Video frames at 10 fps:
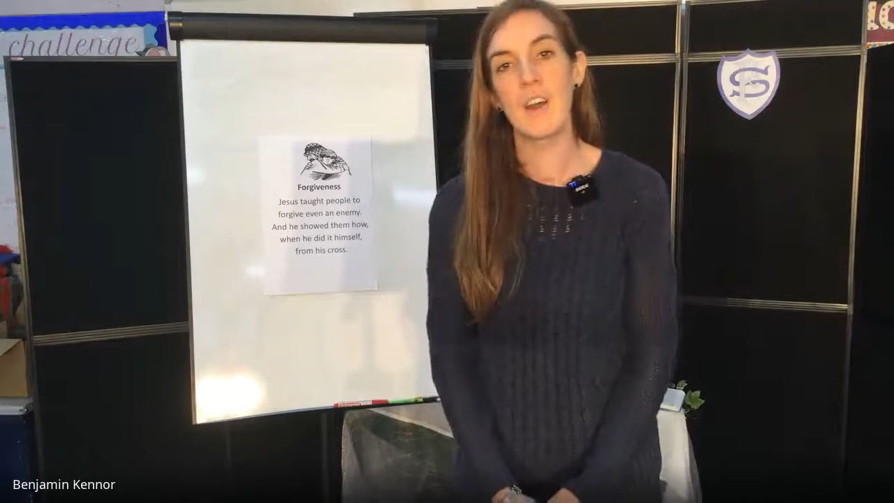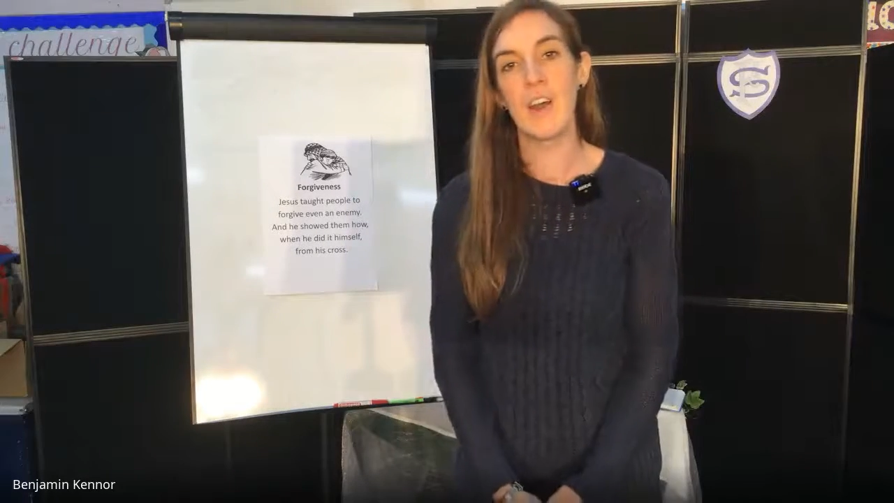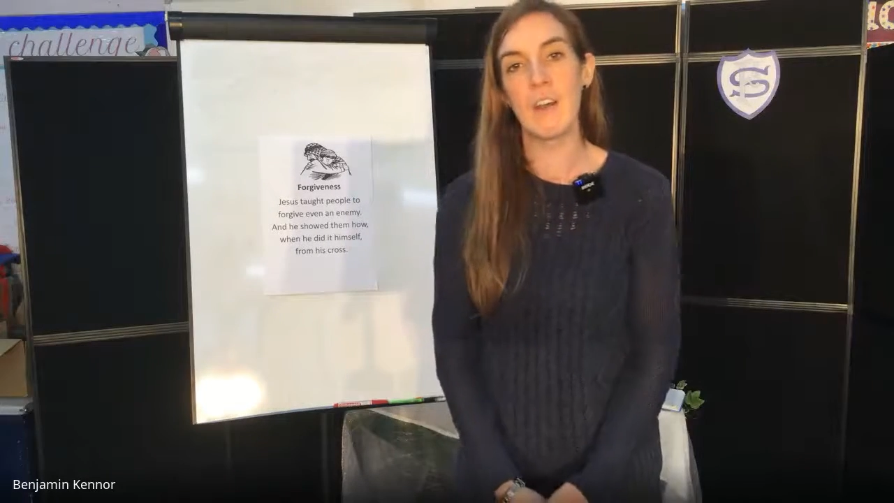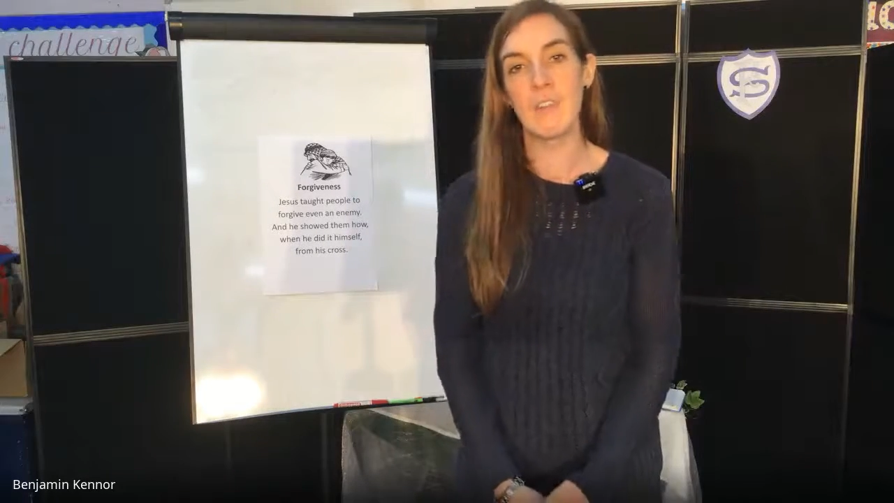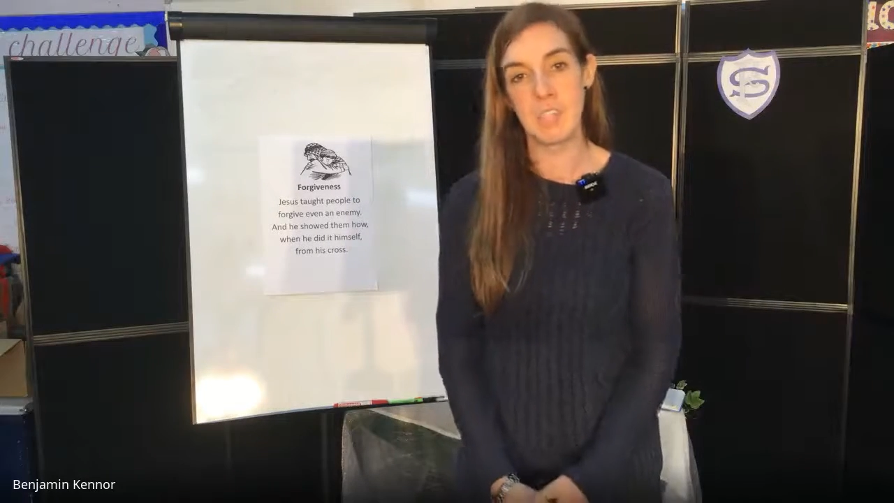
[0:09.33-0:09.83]

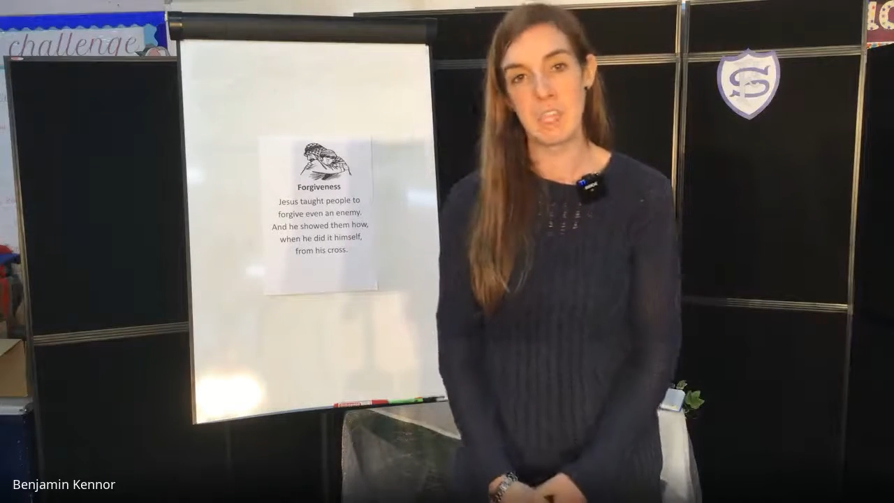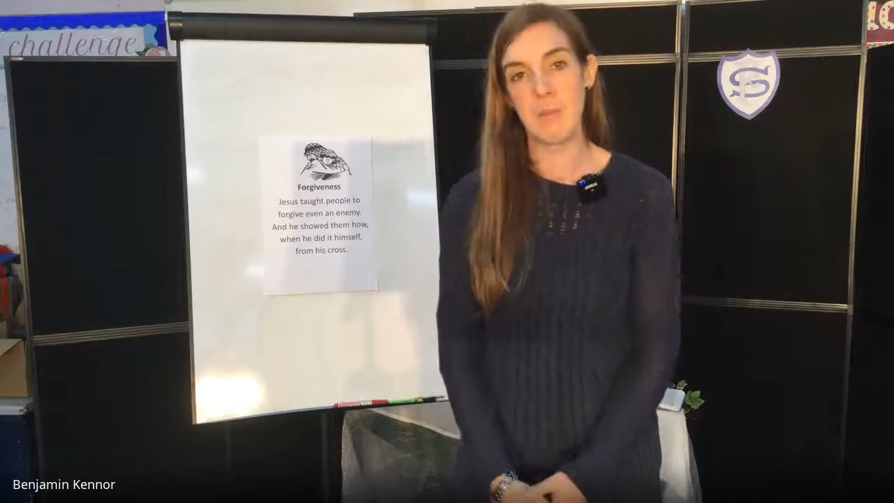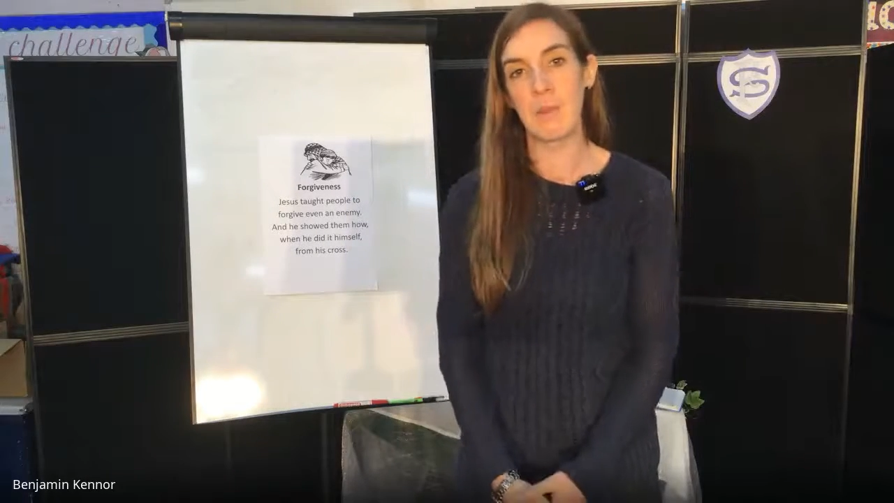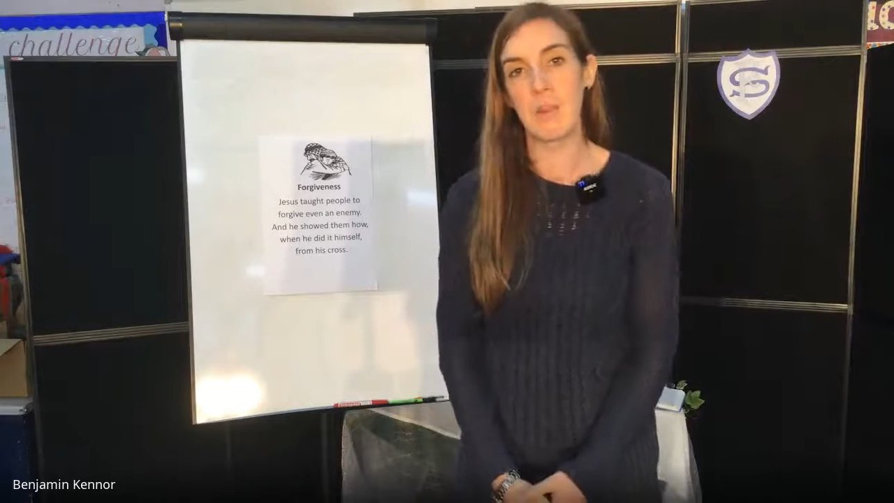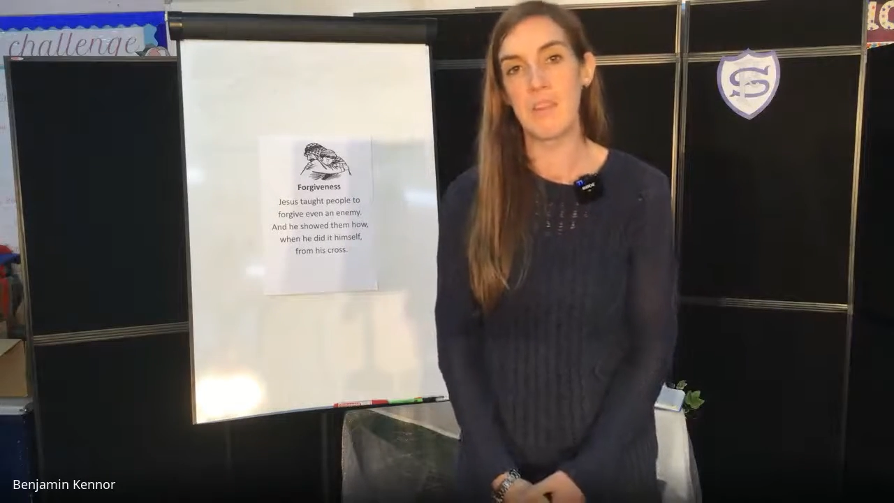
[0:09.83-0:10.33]
our
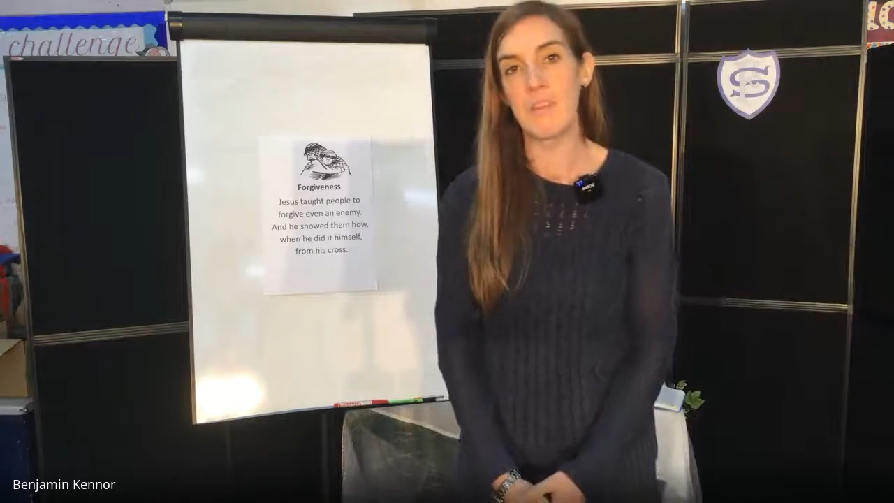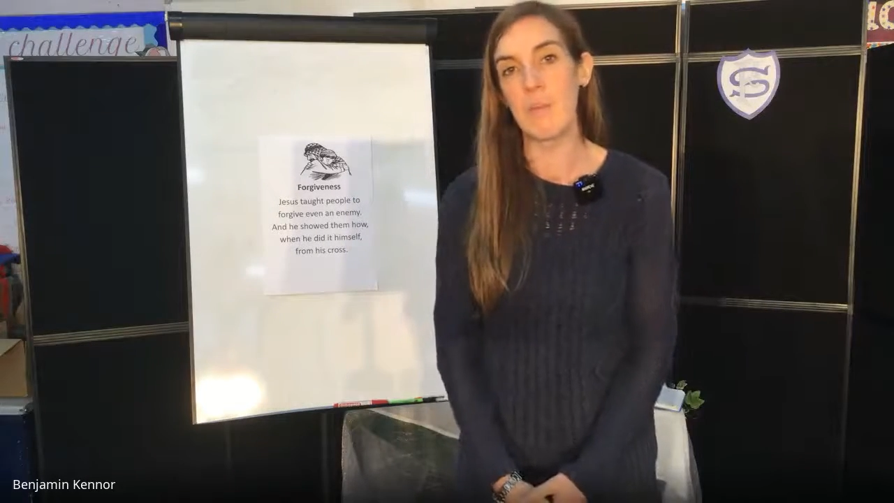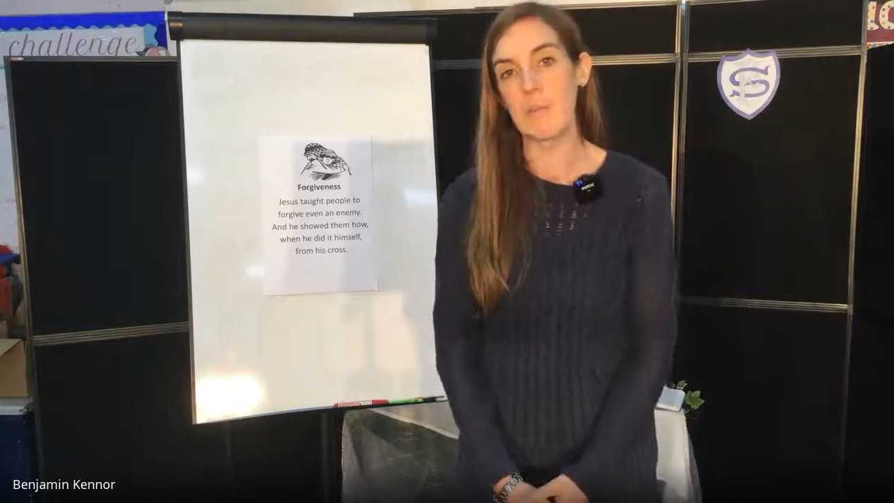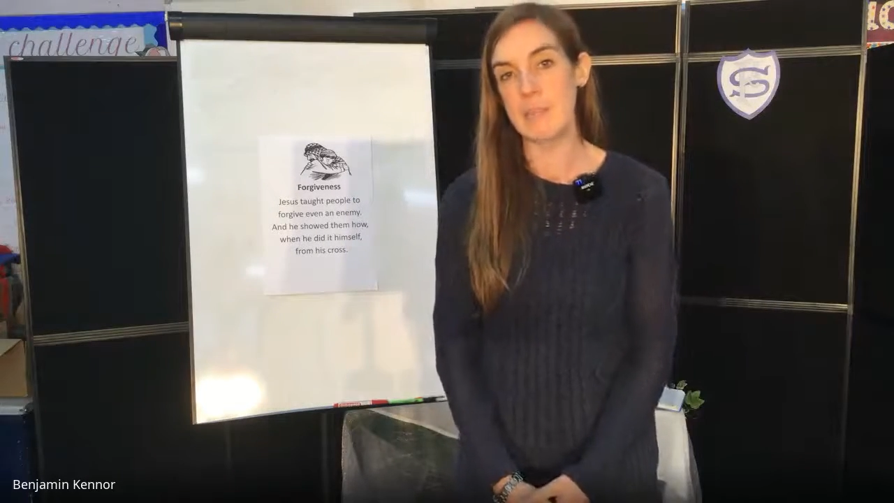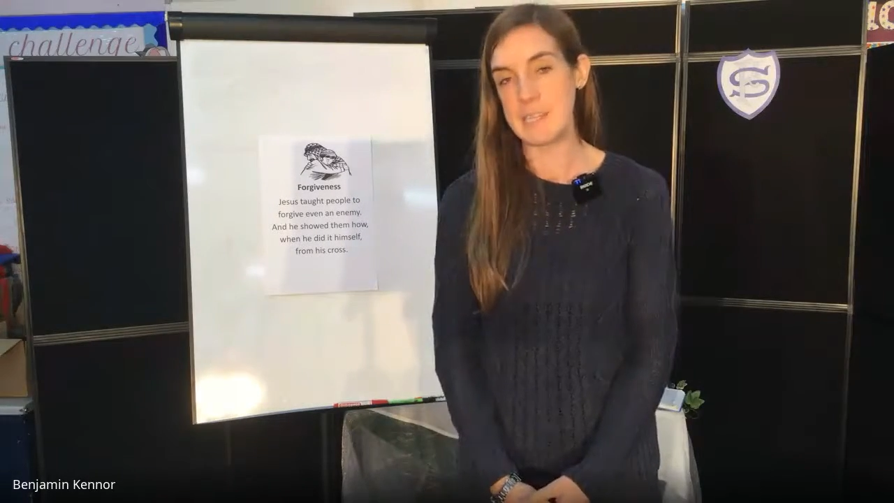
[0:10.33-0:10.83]
achievement
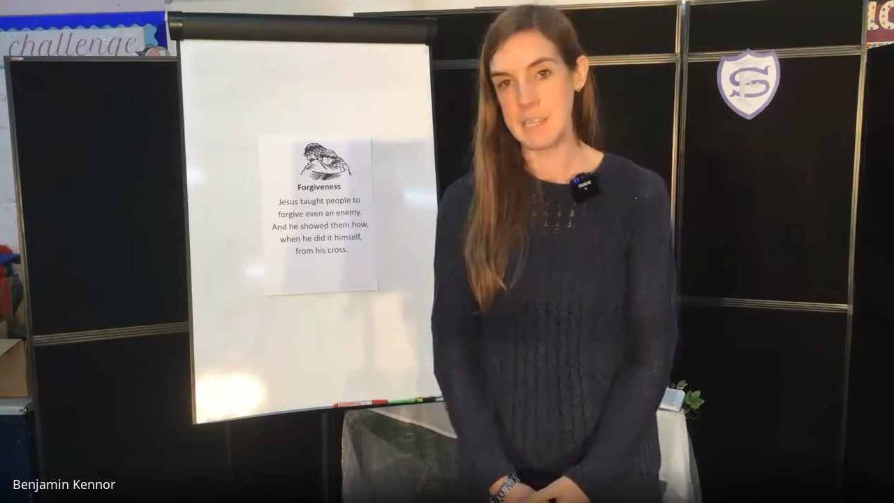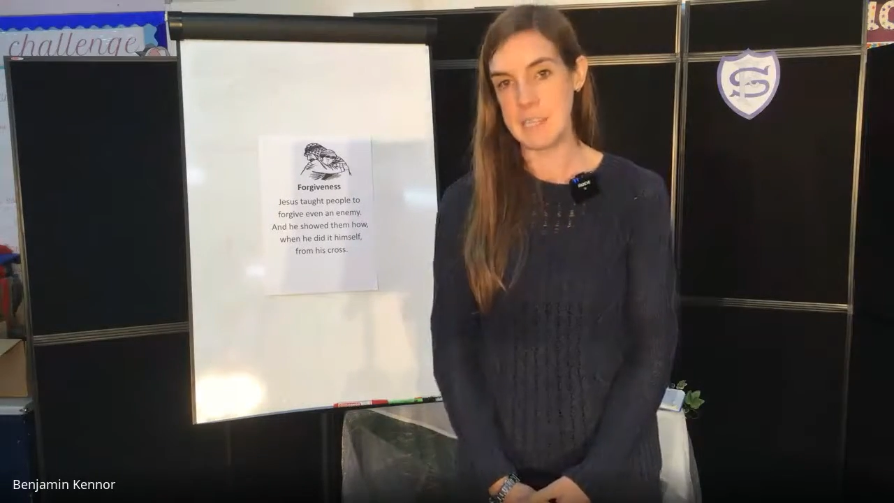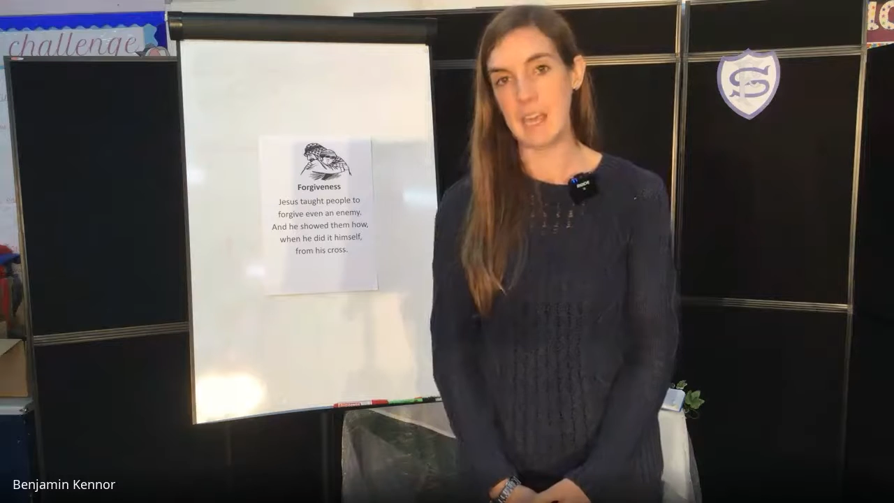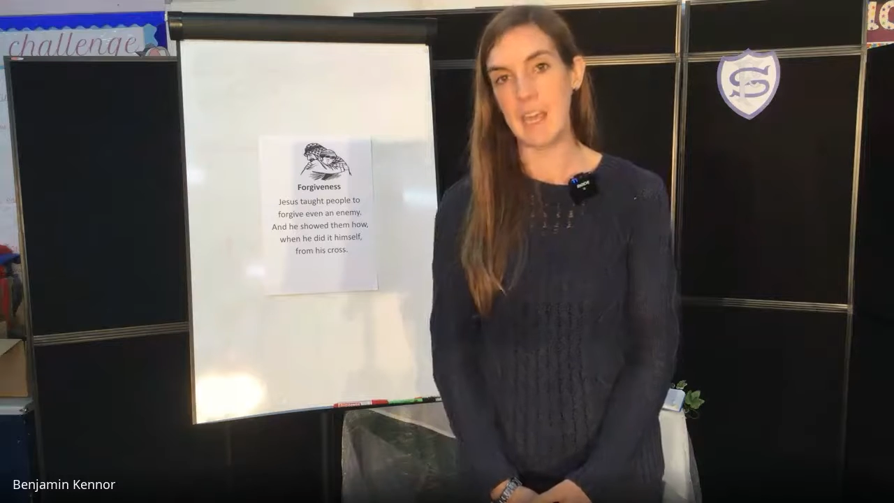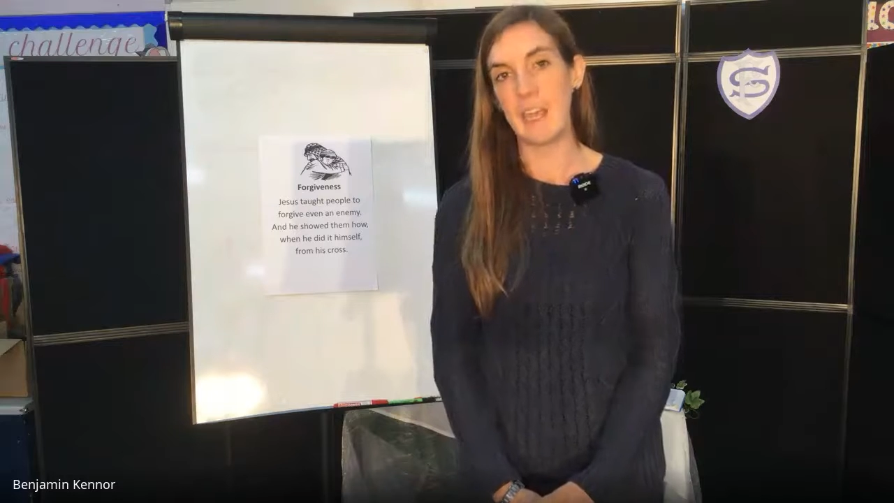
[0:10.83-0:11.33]
assembly
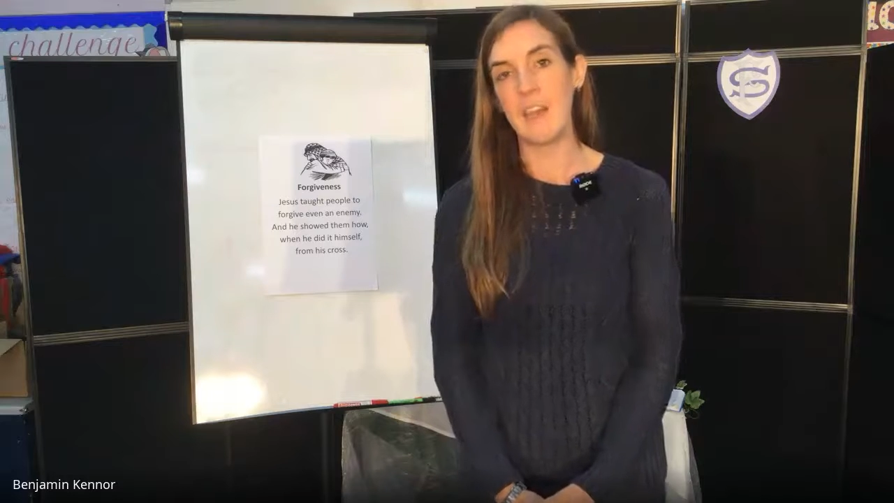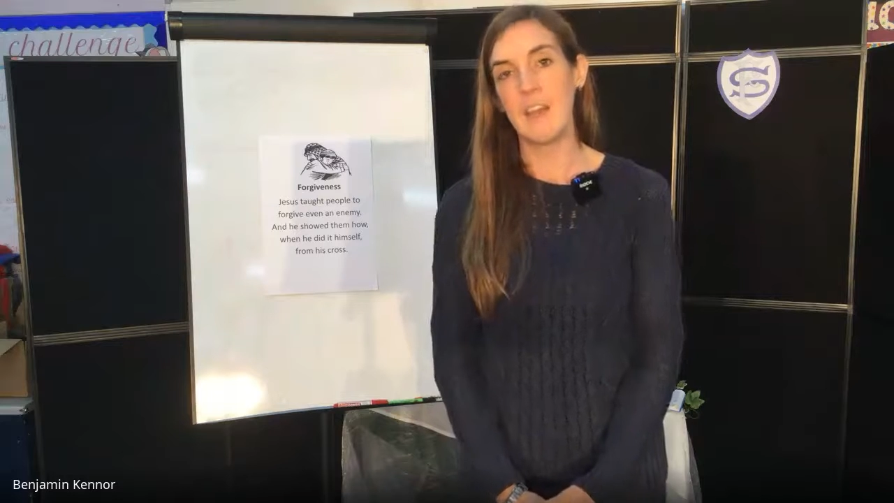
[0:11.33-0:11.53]
today,